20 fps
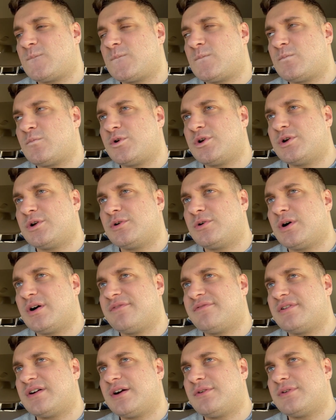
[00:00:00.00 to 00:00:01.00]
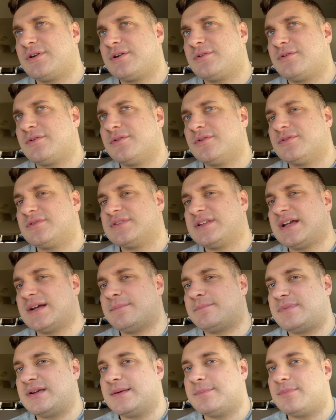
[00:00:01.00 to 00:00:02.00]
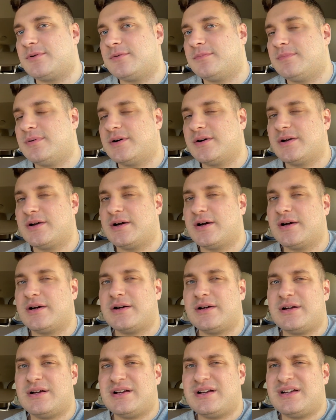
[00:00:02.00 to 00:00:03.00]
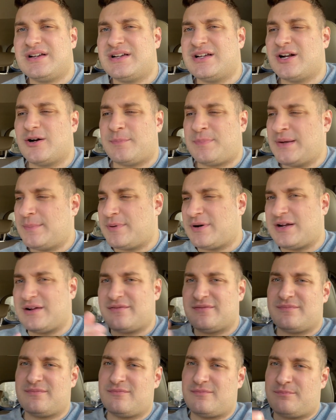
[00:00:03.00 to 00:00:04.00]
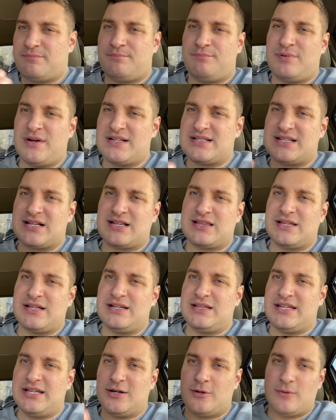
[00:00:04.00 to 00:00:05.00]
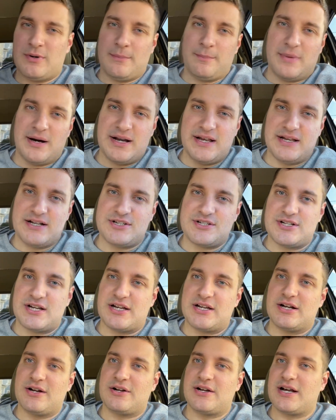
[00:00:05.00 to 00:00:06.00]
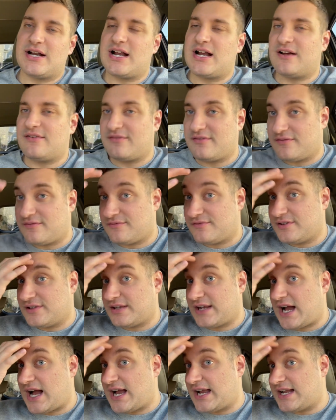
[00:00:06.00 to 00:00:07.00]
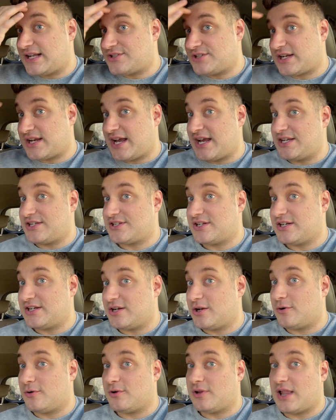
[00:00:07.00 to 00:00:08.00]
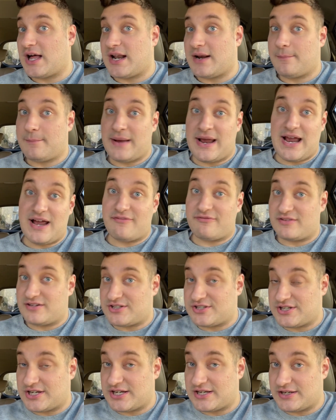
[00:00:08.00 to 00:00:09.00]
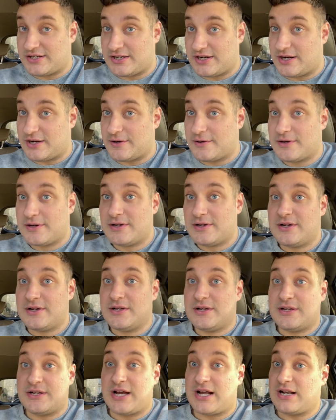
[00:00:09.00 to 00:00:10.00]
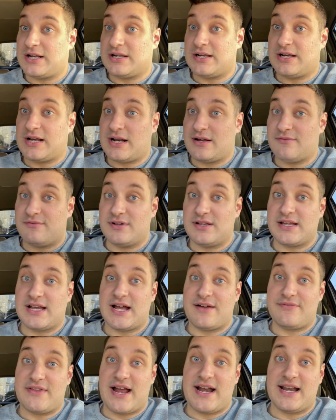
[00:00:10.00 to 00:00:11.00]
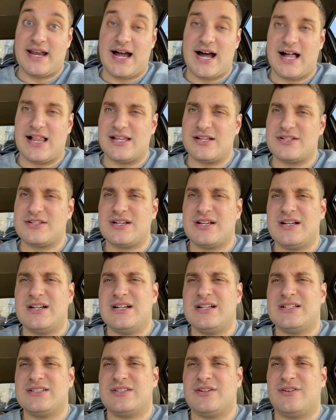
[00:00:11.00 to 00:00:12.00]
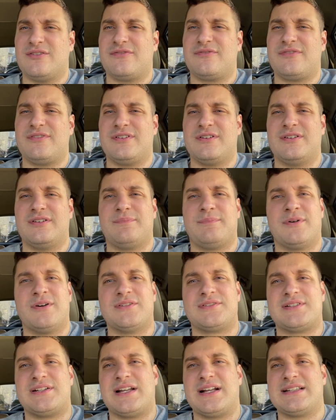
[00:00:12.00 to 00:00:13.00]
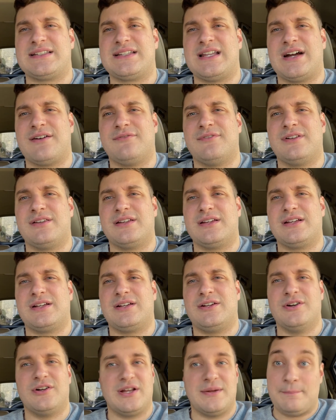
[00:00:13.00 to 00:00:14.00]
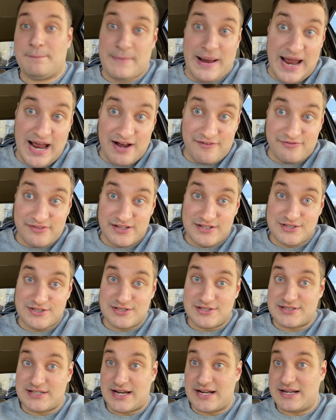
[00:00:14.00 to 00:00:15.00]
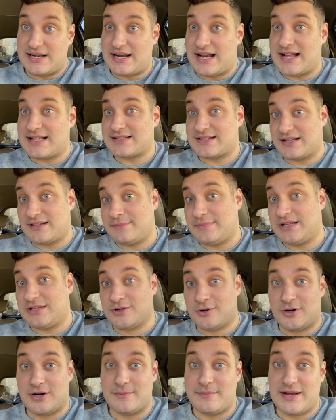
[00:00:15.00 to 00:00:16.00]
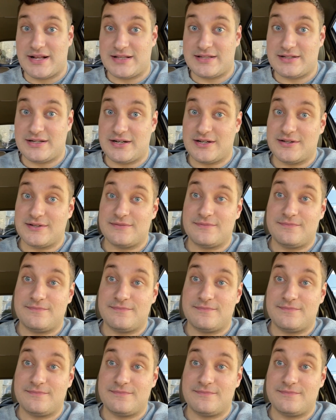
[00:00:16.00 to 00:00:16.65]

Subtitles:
what do you call, I forgot what you call those damn people, but you know, people that basically deal with money and shit. You know, you gotta have a really high education and know a lot of math and shit. You know, you gotta really have that knowledge. So if you're a person that's not really good at math, let's just say, then that's gonna be torment, you know.